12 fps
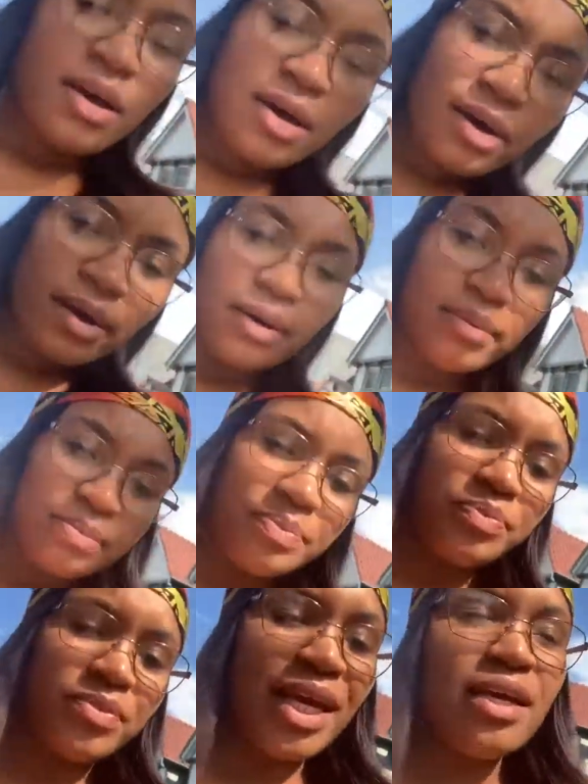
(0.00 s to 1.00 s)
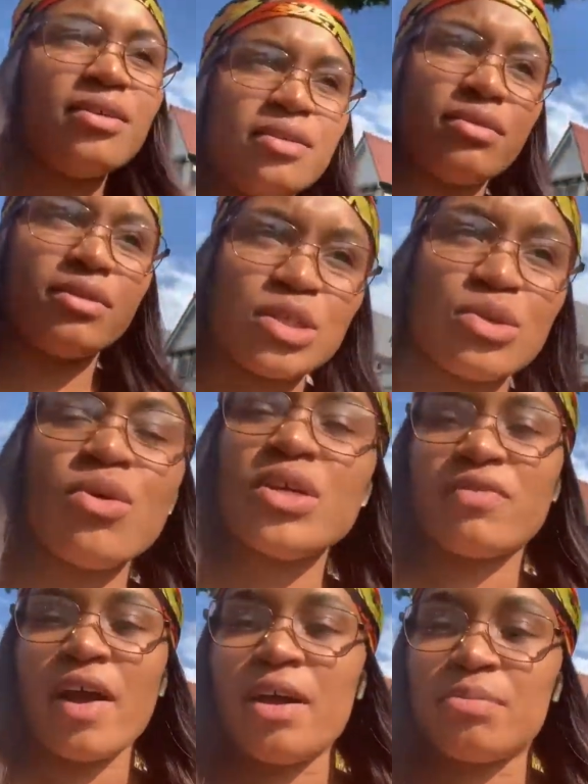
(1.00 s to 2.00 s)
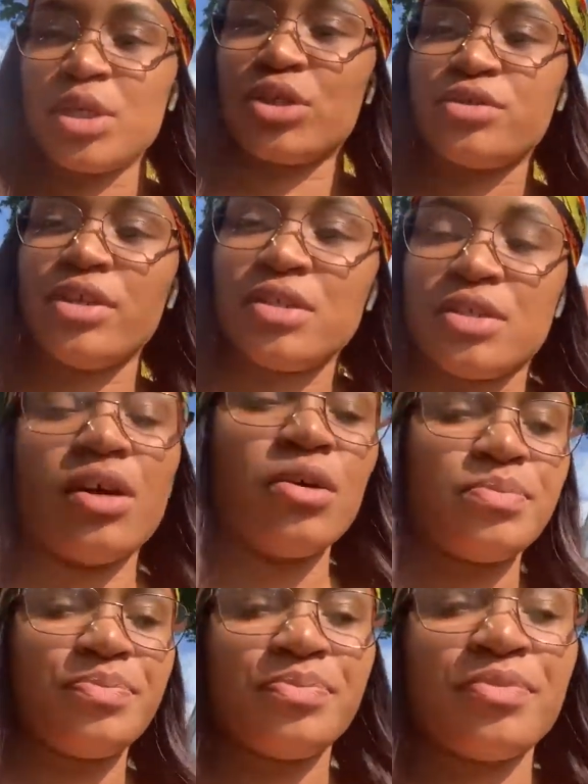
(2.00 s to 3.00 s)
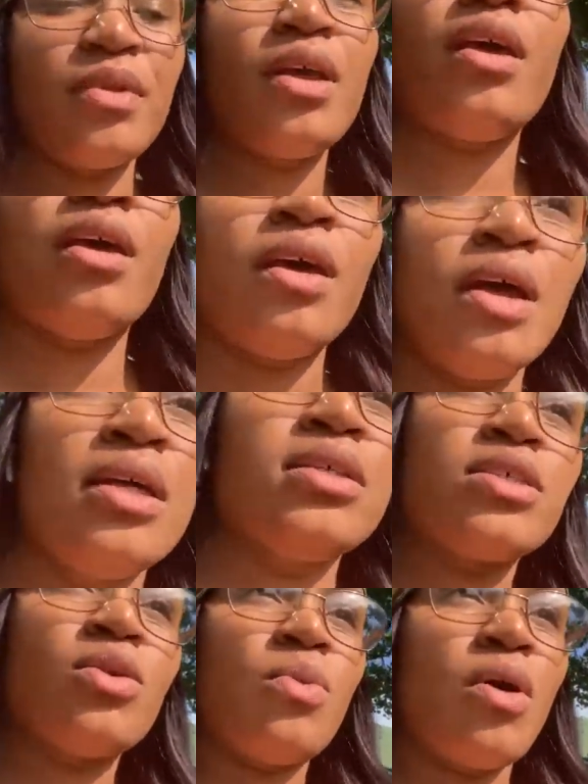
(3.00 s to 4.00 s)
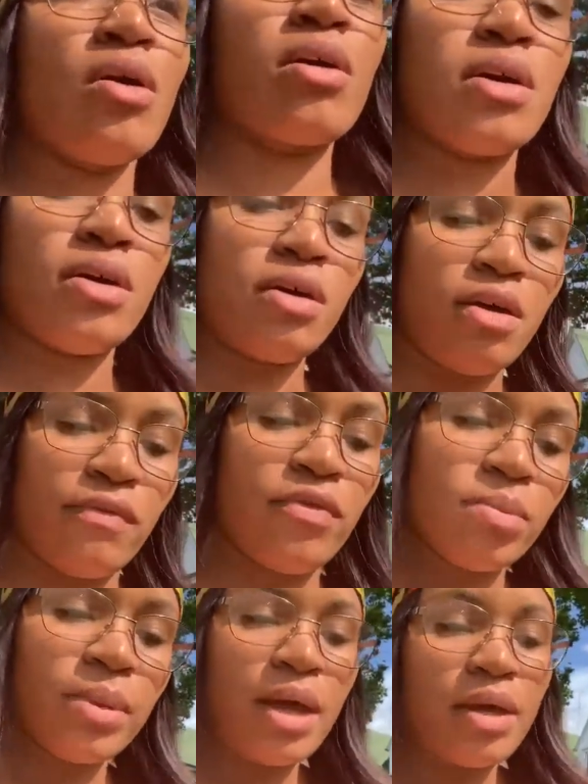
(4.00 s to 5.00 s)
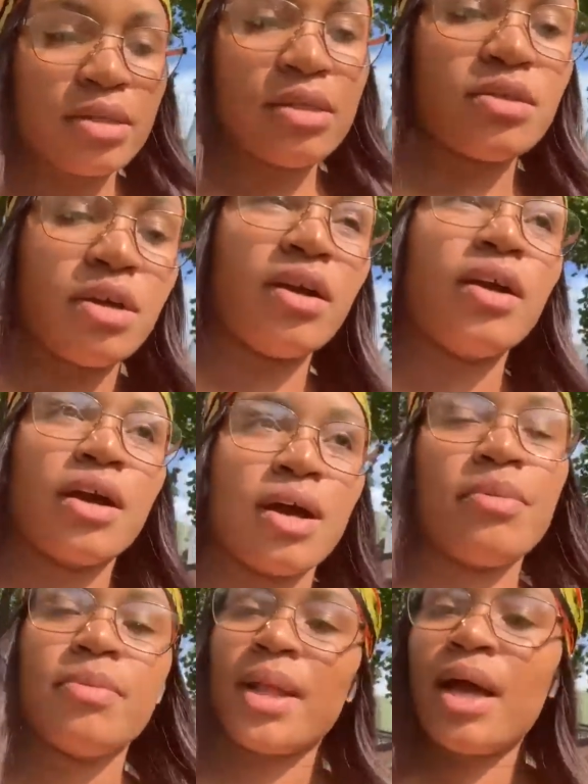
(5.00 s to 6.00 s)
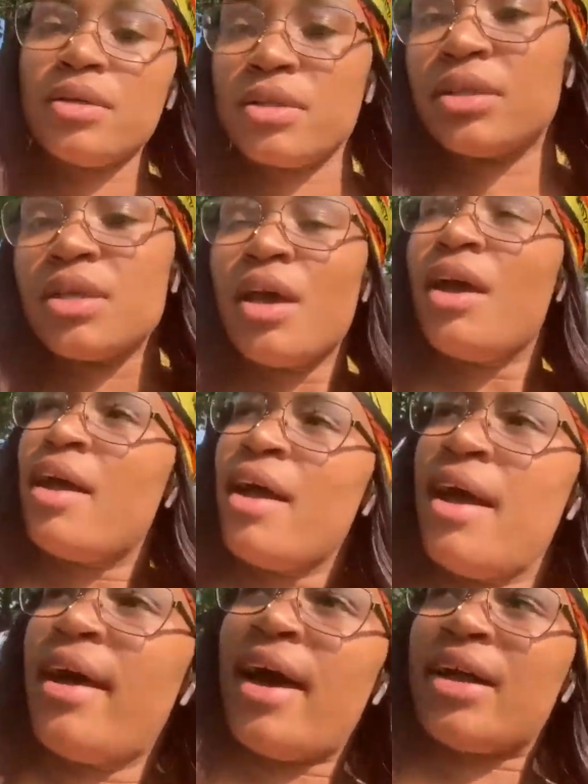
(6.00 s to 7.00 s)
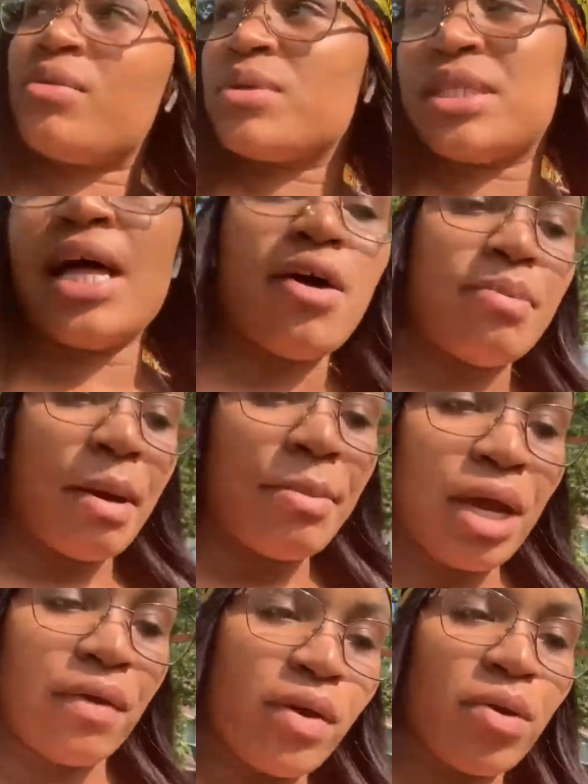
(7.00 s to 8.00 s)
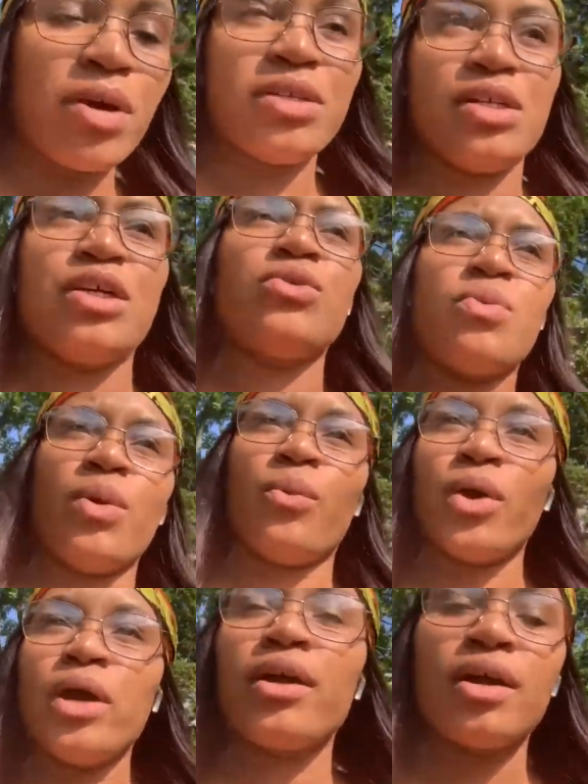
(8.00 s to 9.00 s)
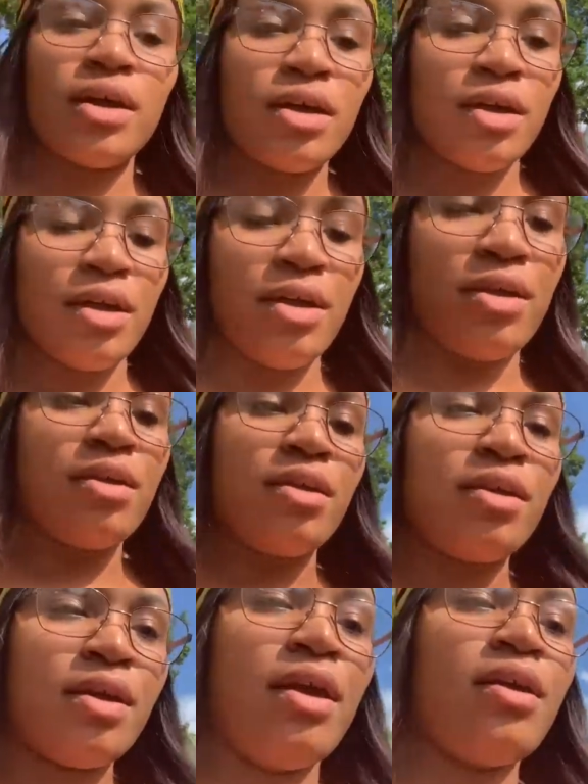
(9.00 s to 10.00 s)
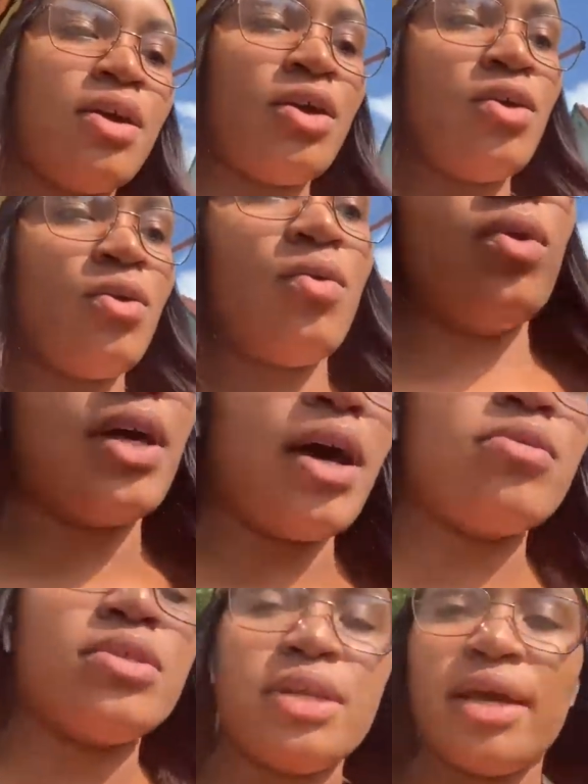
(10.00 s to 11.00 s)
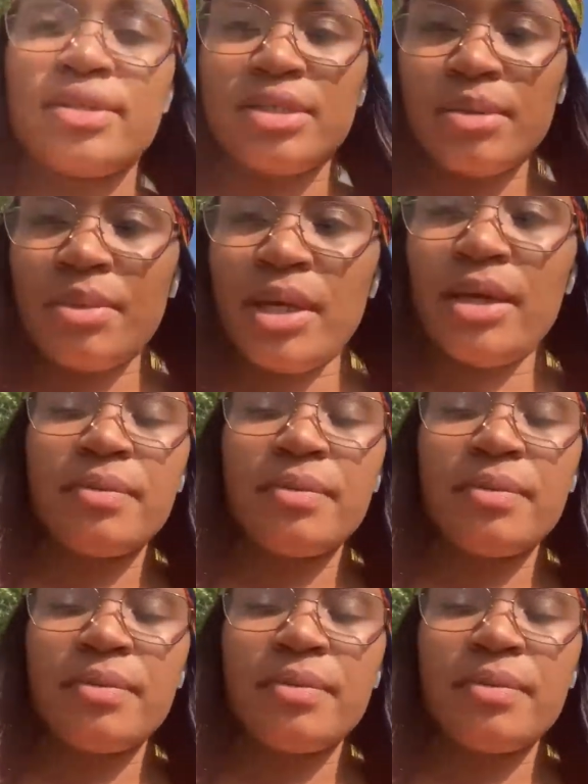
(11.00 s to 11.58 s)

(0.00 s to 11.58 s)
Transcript: Um, they the school is right up the street, so just a walk a few blocks or a couple blocks. I know it's loud in my background because they're doing work on the house next to me.